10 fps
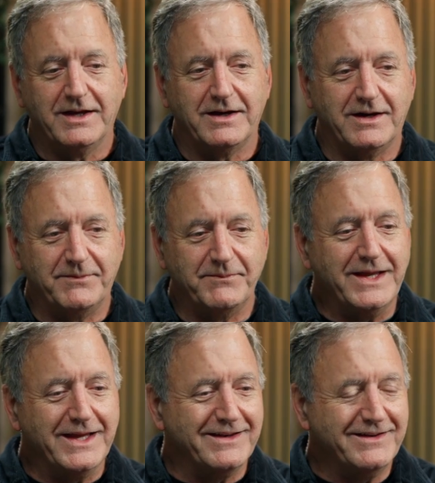
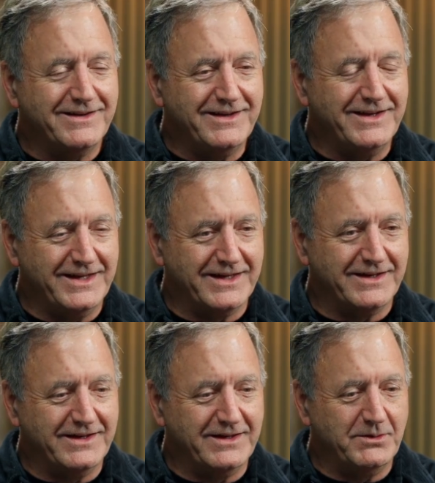And
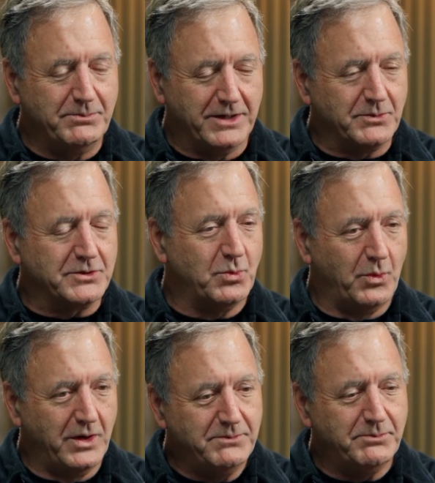but it was
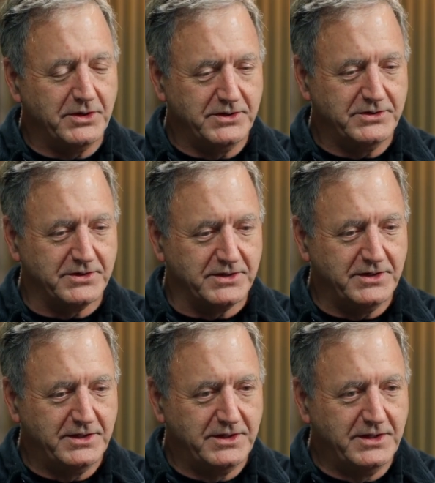one person,
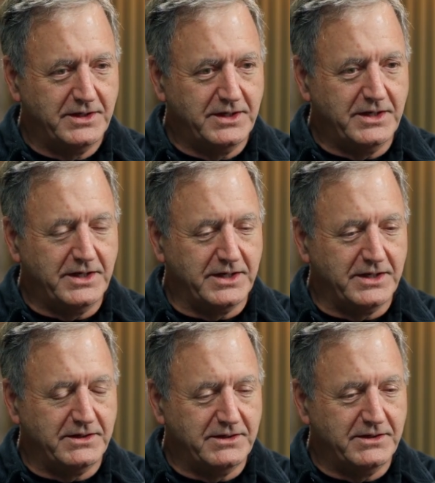
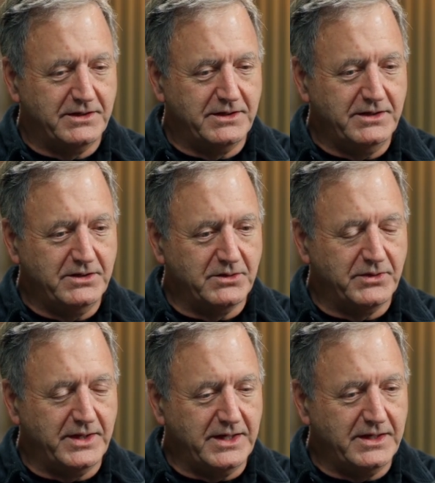and
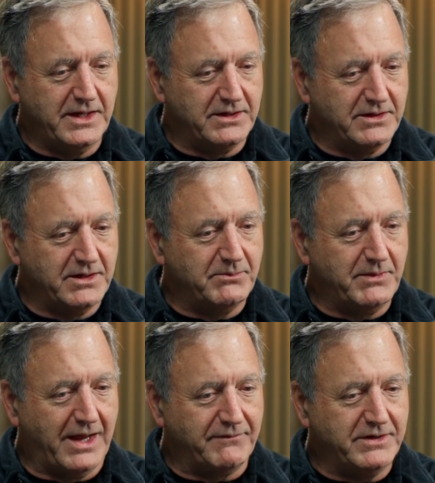they ended up
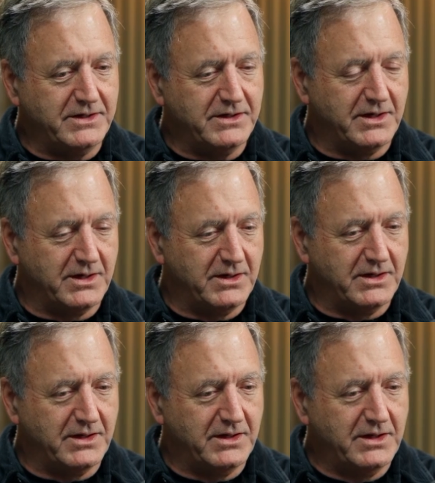having
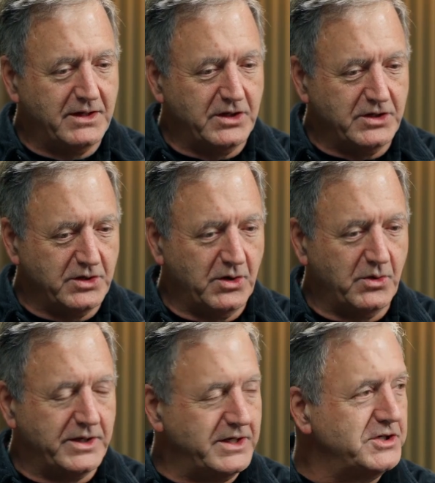
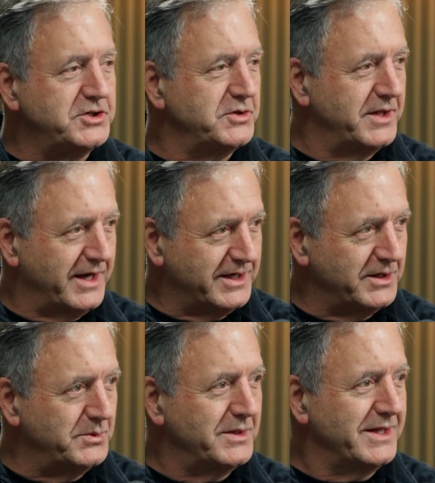an issue that I
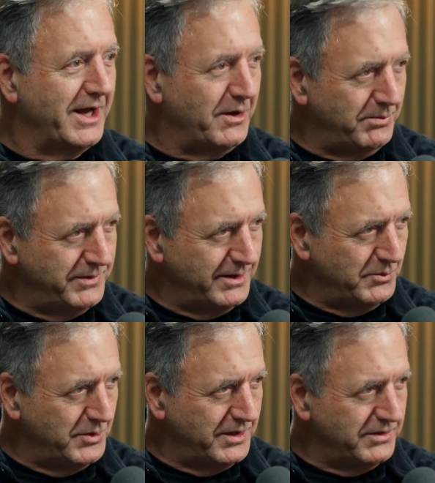could really help them
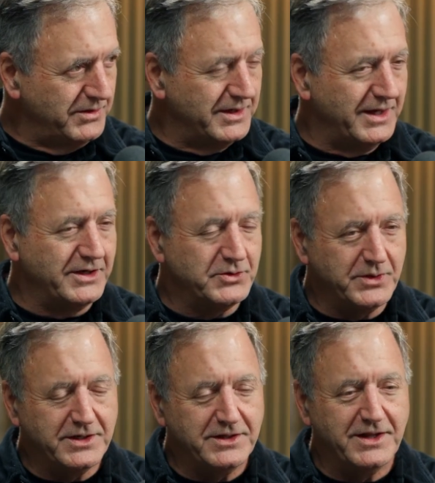with, and I
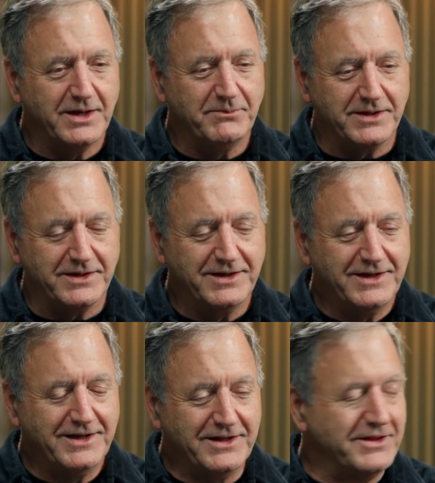treated them, and
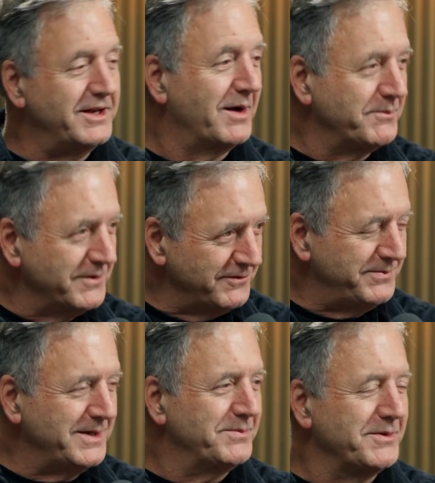the number of
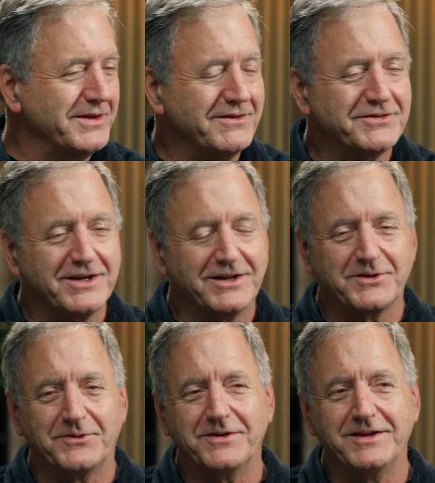people they've sent
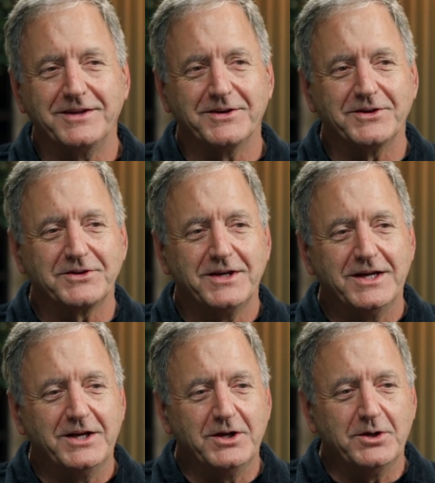over the years.
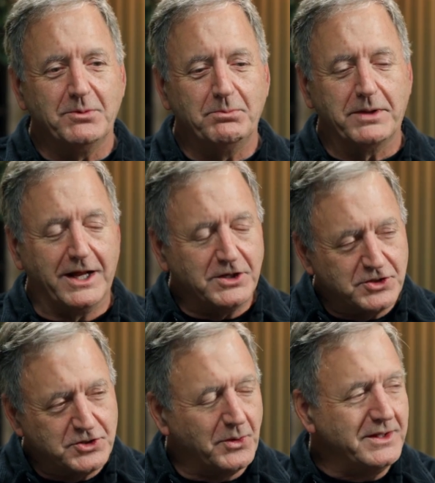but I
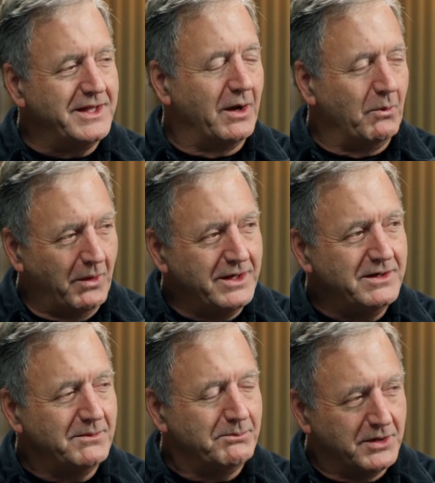enjoyed that
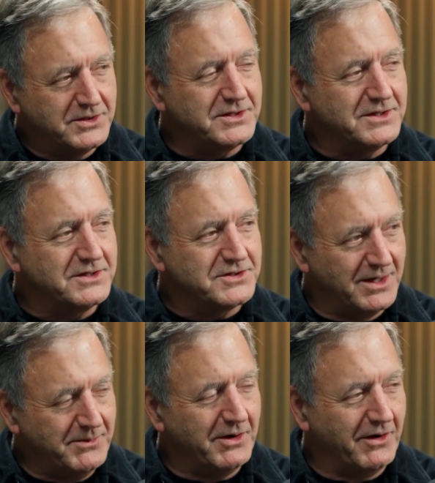one-person
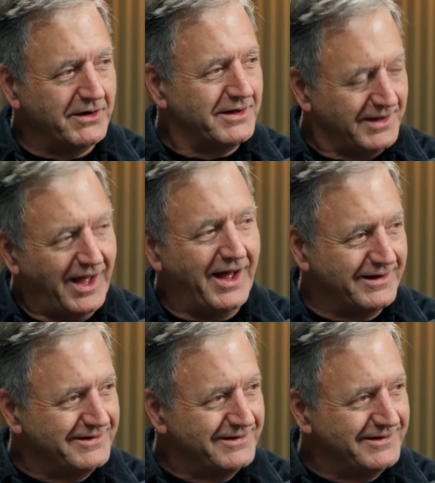seminar a lot.